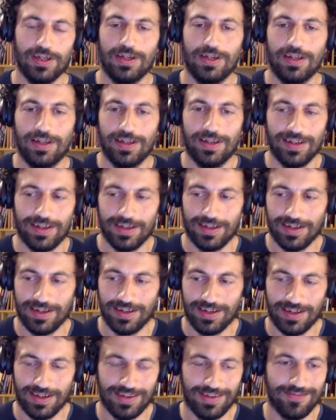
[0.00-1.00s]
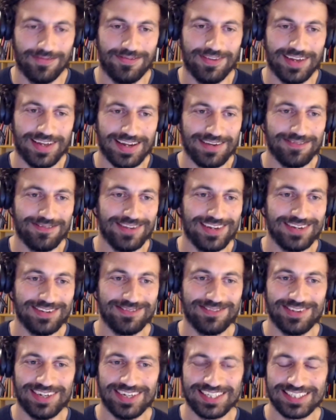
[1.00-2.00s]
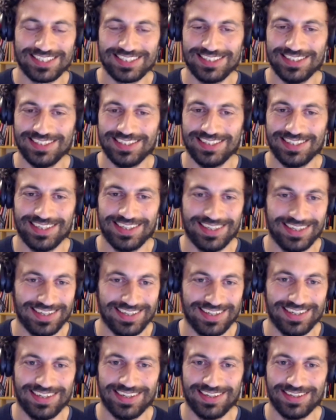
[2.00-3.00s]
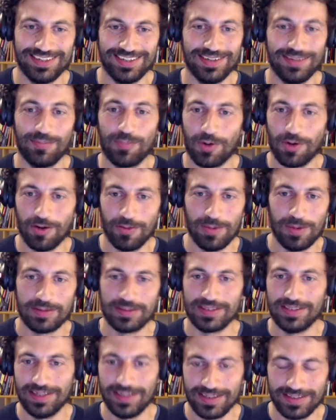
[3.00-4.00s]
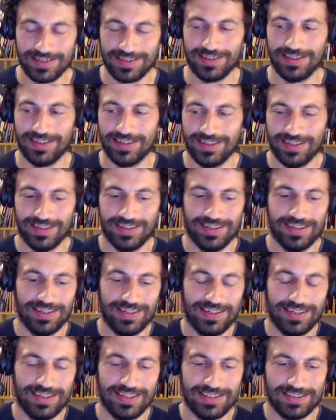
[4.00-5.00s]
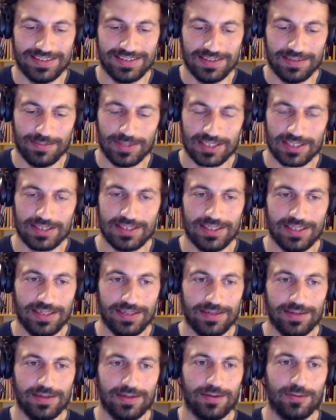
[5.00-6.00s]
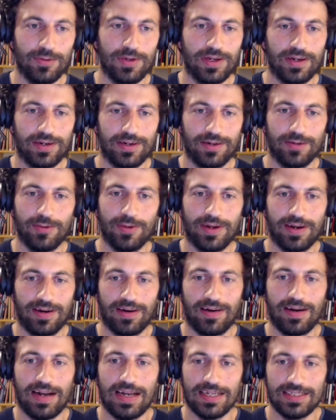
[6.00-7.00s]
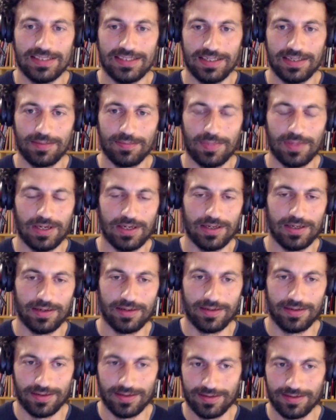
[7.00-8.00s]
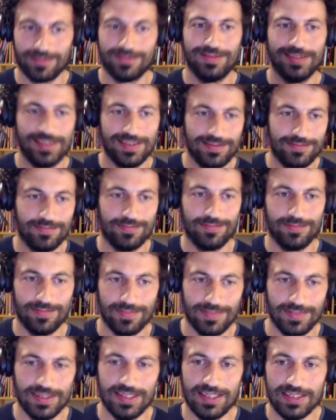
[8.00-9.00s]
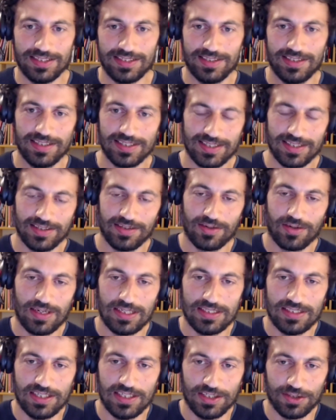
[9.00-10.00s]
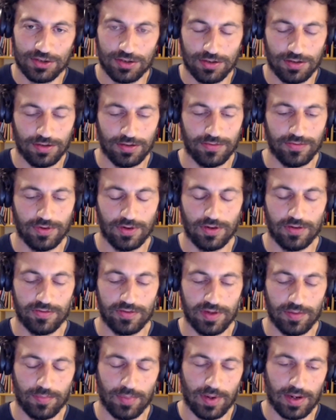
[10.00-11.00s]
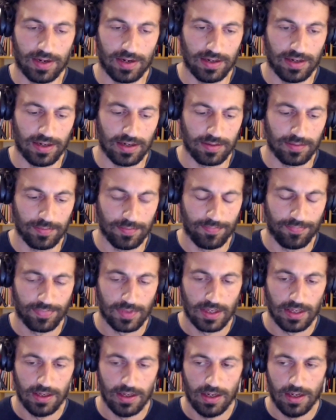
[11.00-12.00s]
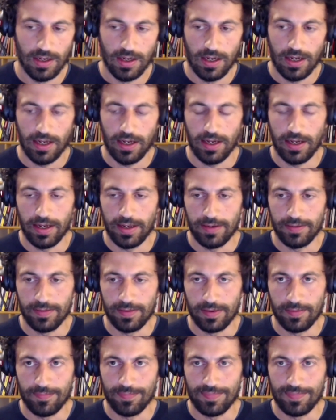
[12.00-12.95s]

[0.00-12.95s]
very, very fast the problems that, as Zhamak said, were arising by this decentralization of the paradigm. And